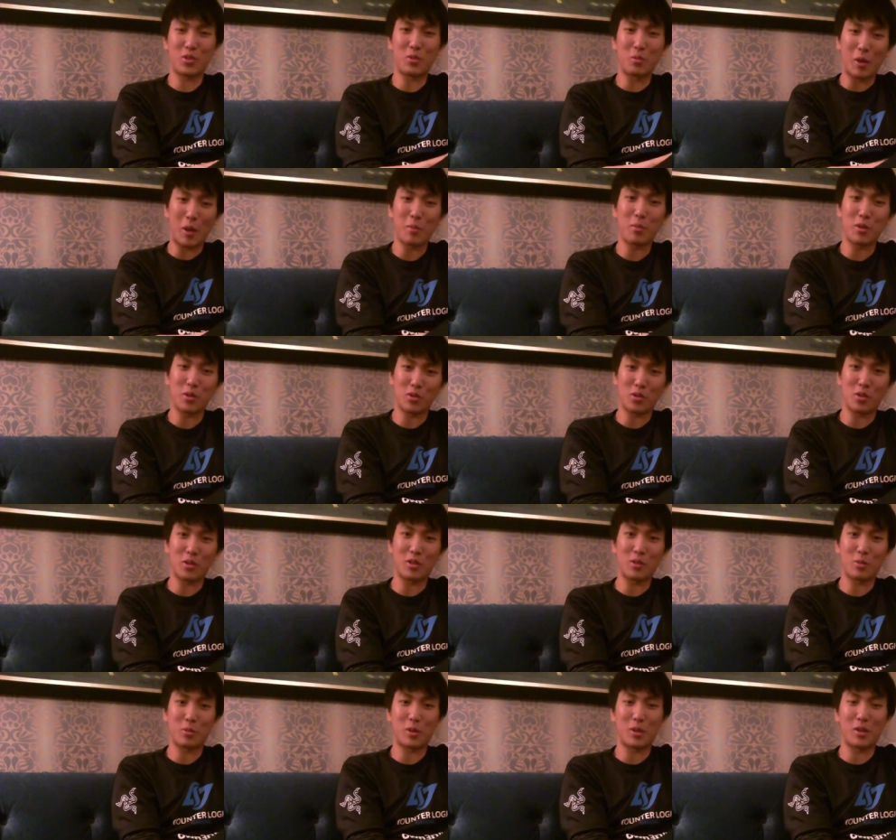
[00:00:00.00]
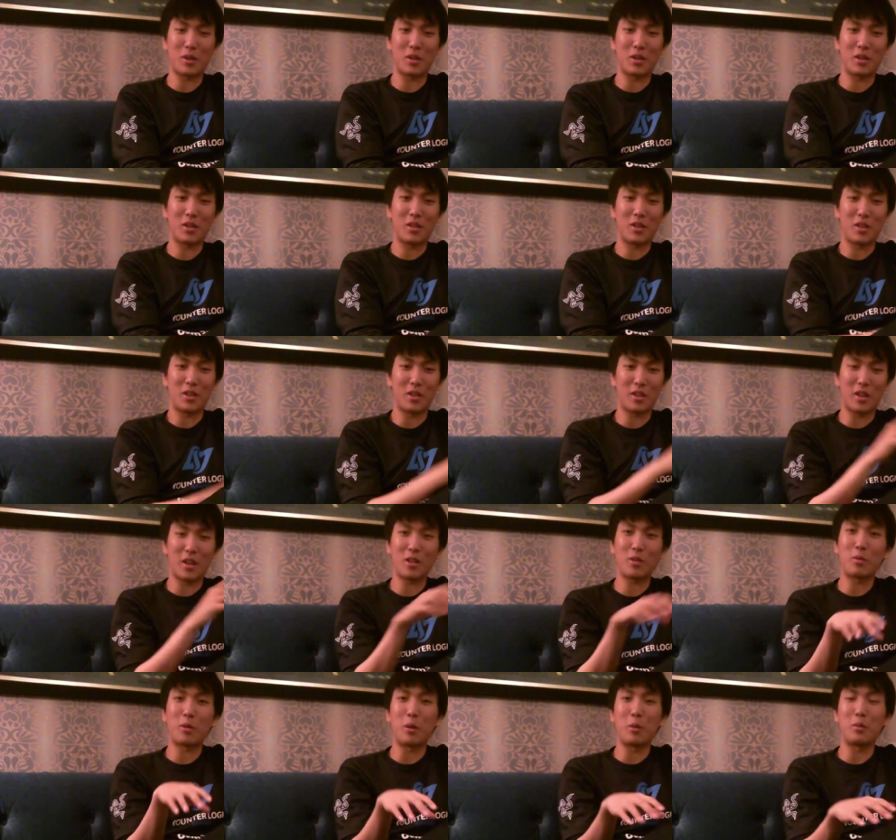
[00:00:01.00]
might be as good as me in
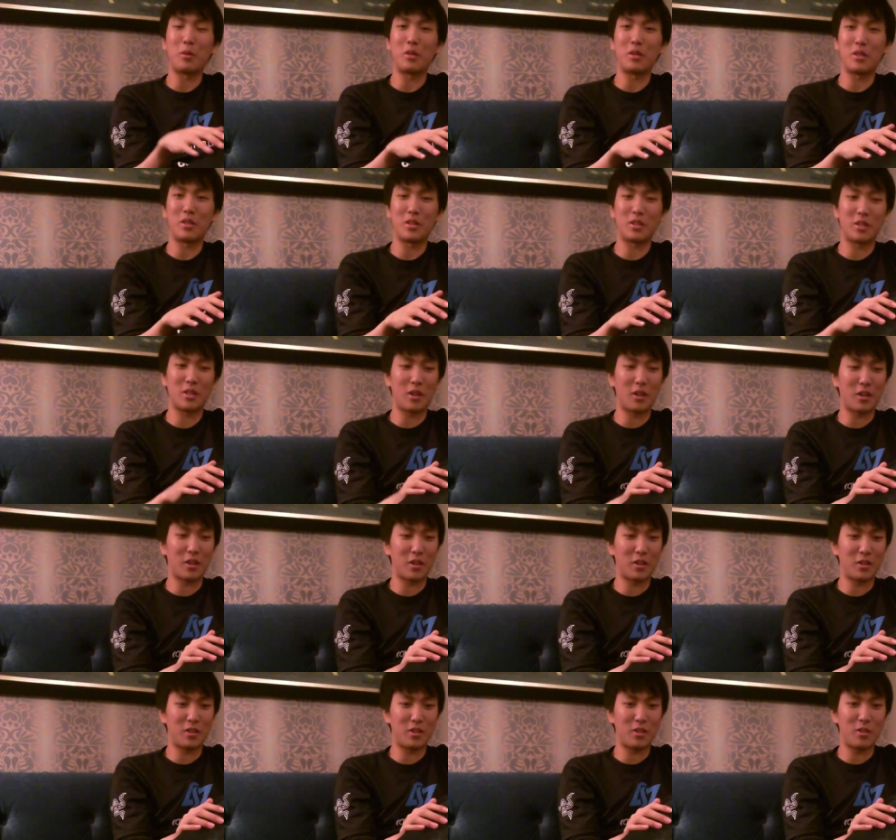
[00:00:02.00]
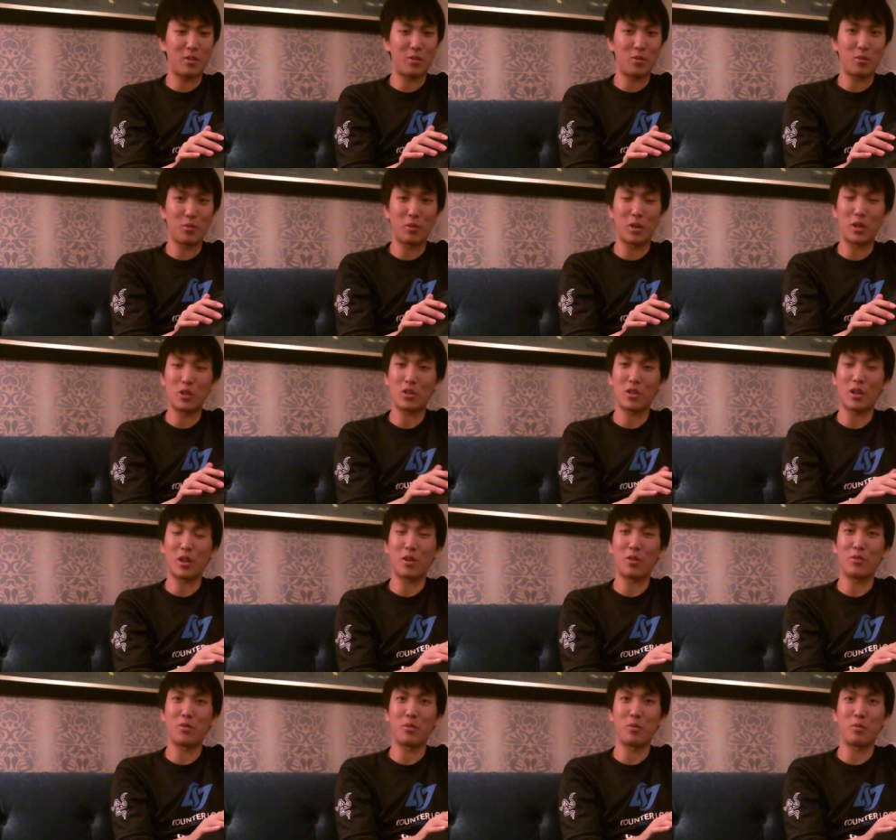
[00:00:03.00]
that department is Wei
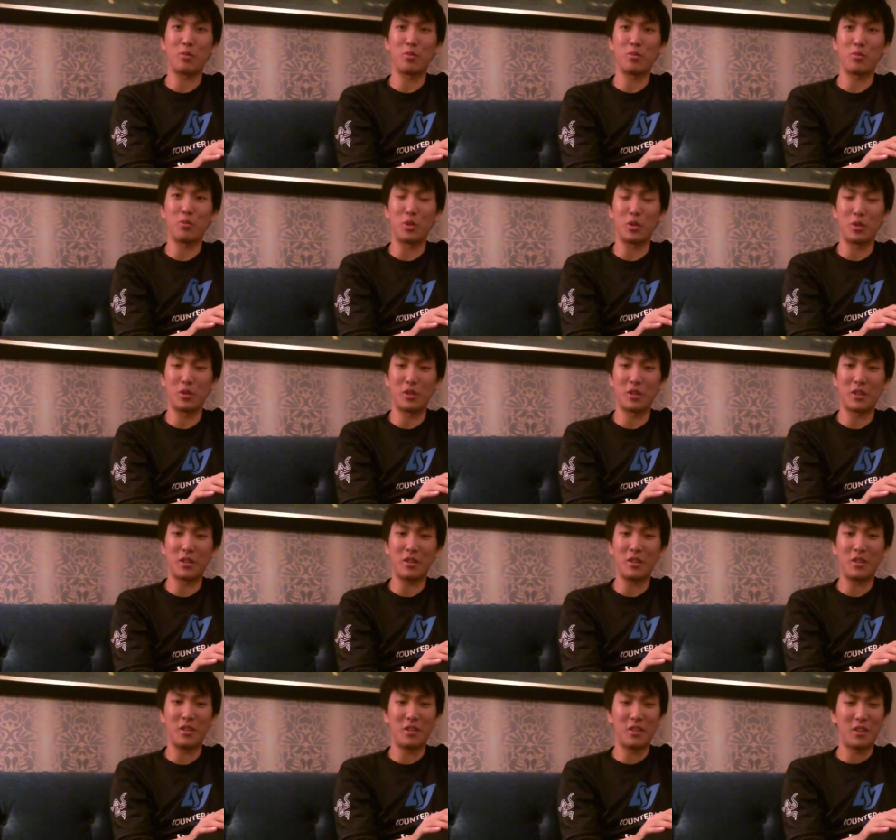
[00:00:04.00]
Zhao from World Elite.